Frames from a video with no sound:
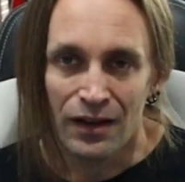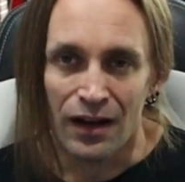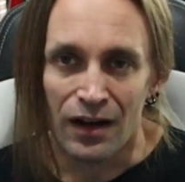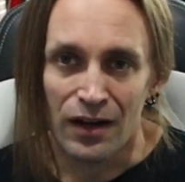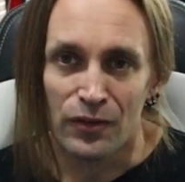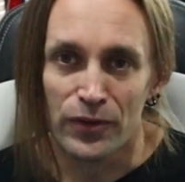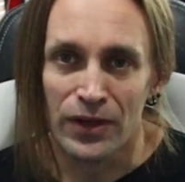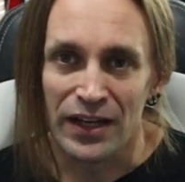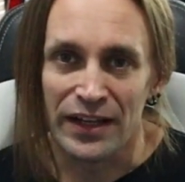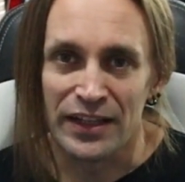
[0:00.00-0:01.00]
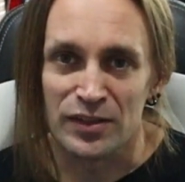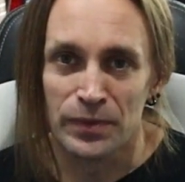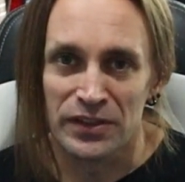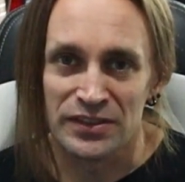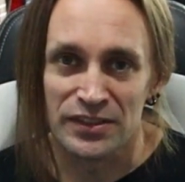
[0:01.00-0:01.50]
If you got any
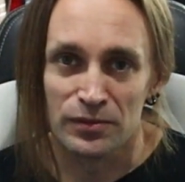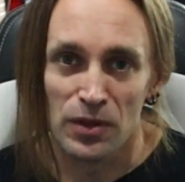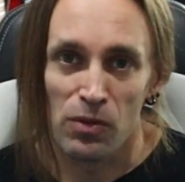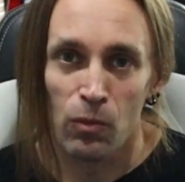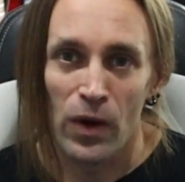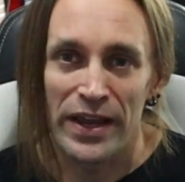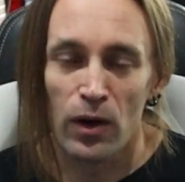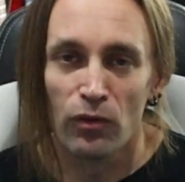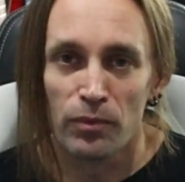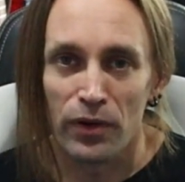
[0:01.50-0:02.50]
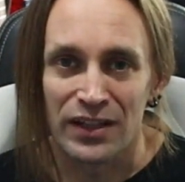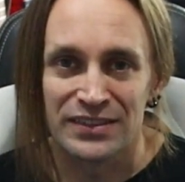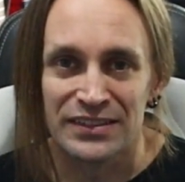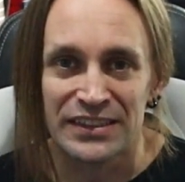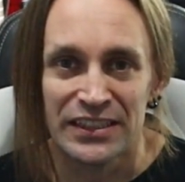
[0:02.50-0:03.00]
experiences with way
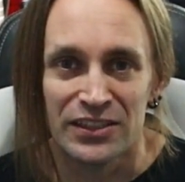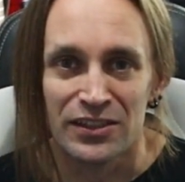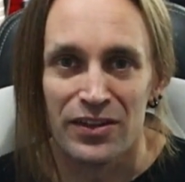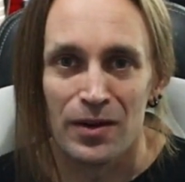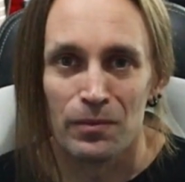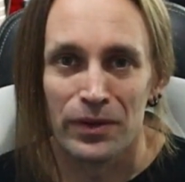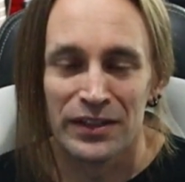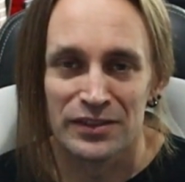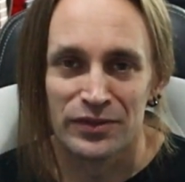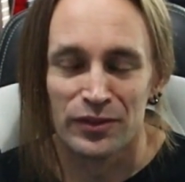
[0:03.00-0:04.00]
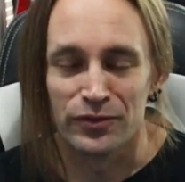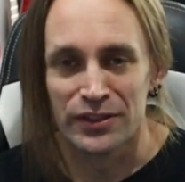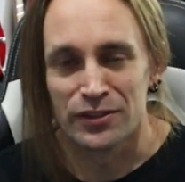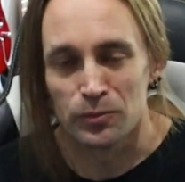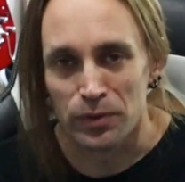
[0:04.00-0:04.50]
overpriced gear, then please feel
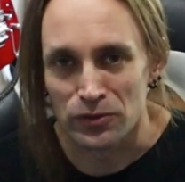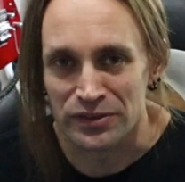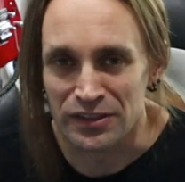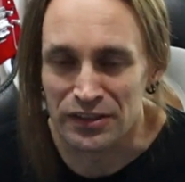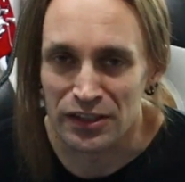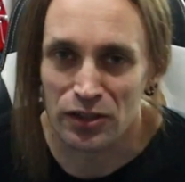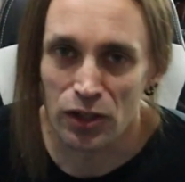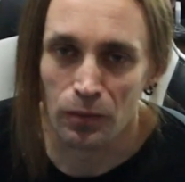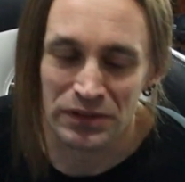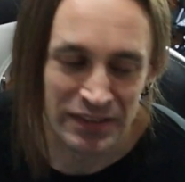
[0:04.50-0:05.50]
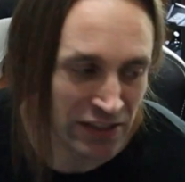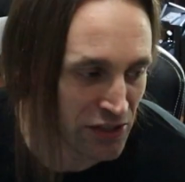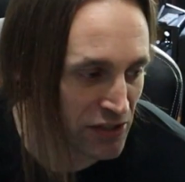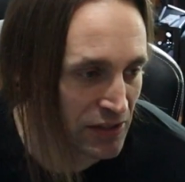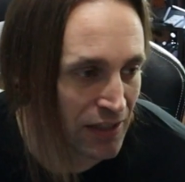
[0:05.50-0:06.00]
free to post it in the comment
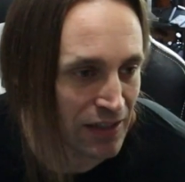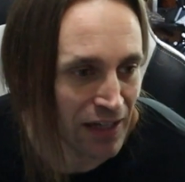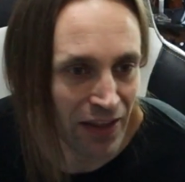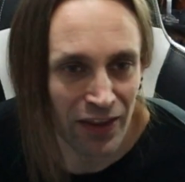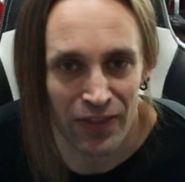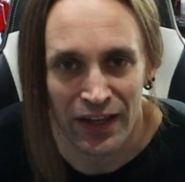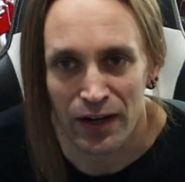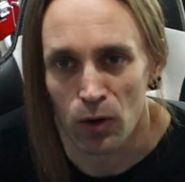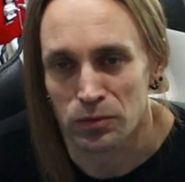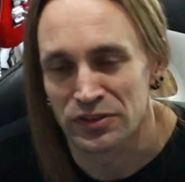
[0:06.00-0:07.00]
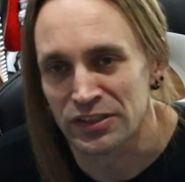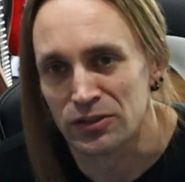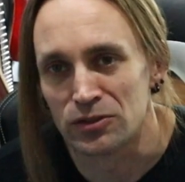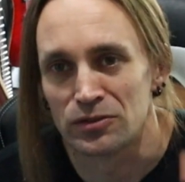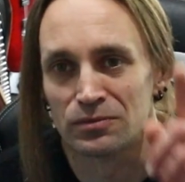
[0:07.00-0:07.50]
section. Other than that, I hope to see
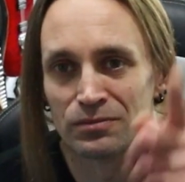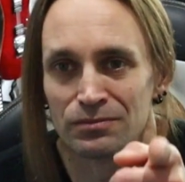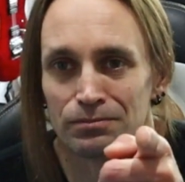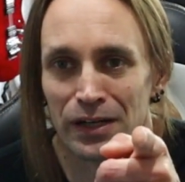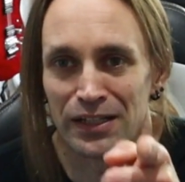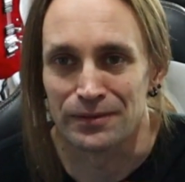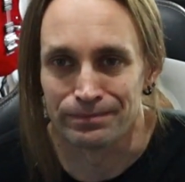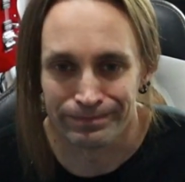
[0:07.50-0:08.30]
you. Bye.